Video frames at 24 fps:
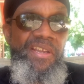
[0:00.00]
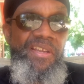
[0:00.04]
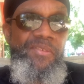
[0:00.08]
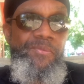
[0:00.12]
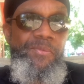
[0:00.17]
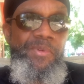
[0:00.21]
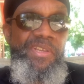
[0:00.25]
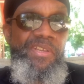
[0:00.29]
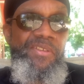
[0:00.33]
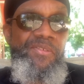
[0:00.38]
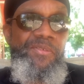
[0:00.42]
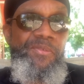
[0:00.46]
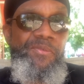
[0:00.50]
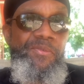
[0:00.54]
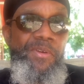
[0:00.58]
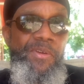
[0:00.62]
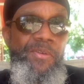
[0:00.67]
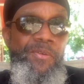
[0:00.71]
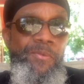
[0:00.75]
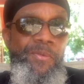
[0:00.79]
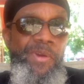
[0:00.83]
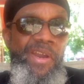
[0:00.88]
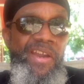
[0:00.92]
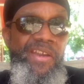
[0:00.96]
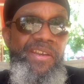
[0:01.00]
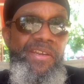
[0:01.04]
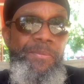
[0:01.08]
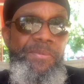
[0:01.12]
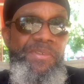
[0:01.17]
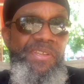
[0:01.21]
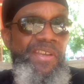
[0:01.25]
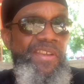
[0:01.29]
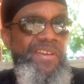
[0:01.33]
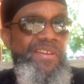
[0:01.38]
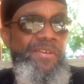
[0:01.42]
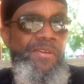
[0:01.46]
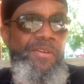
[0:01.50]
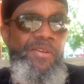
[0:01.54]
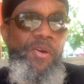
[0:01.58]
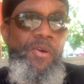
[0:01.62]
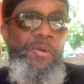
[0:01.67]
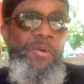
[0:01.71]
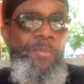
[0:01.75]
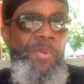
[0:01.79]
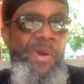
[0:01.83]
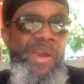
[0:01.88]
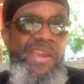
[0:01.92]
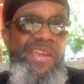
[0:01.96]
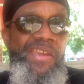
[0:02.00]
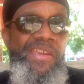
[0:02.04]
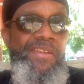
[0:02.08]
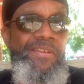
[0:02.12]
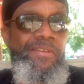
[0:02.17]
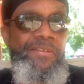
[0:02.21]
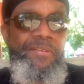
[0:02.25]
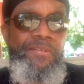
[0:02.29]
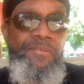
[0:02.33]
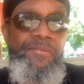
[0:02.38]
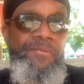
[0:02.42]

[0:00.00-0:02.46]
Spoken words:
we were riding up there and no pain